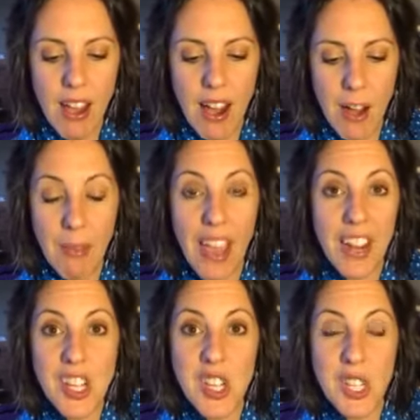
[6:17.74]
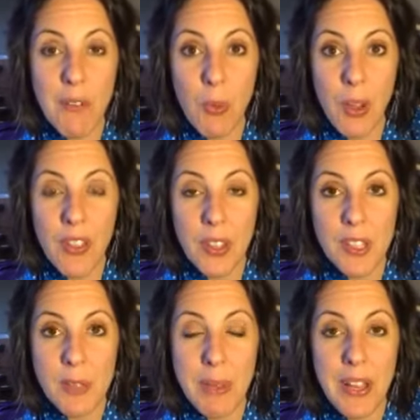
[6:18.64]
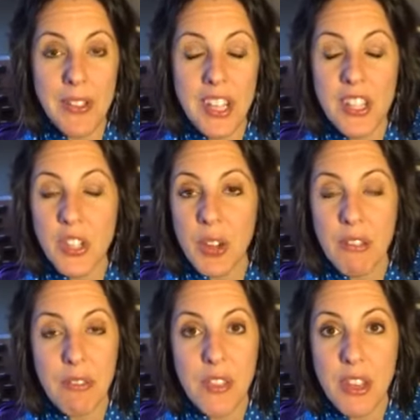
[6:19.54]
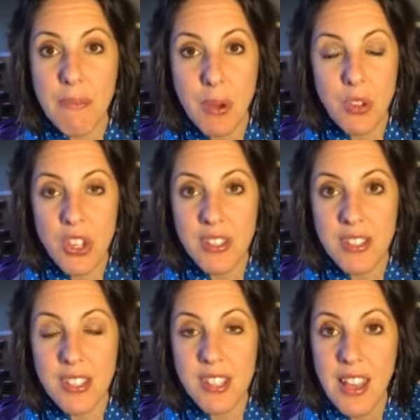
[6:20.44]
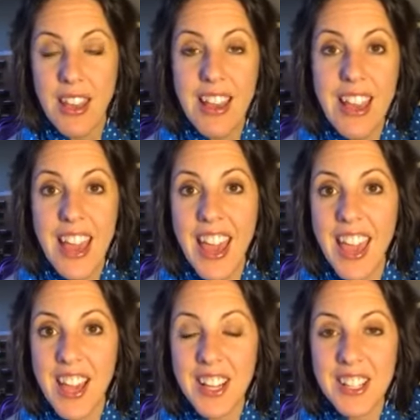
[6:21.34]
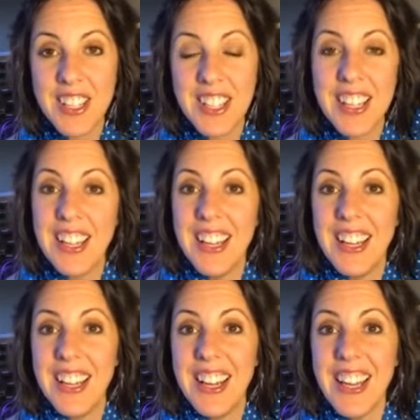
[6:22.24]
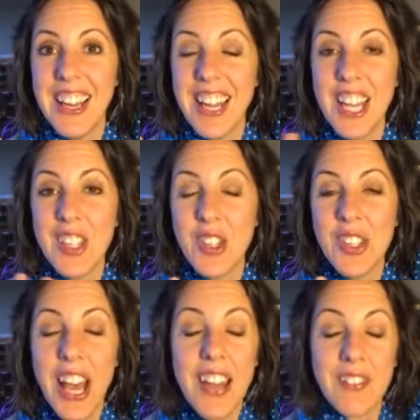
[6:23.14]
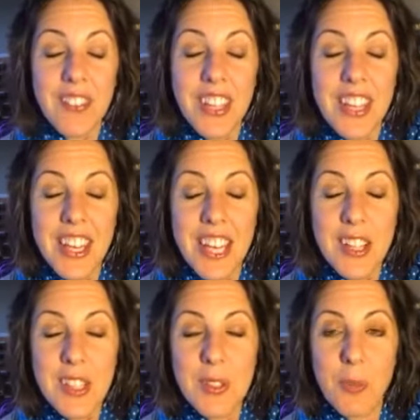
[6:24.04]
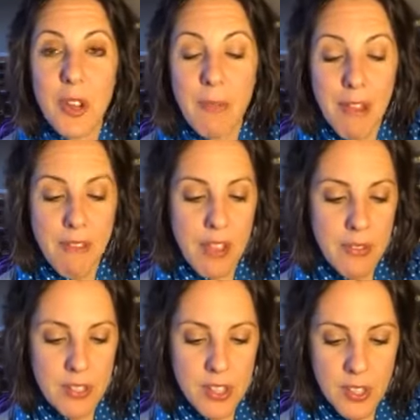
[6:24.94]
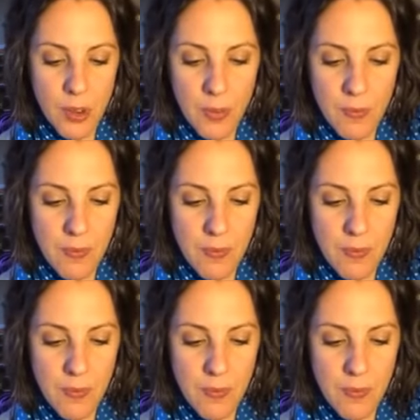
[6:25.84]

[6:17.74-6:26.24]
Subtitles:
And I just love the way that it smells. It's great for the emotions, and it's just, it's one of my favorites. So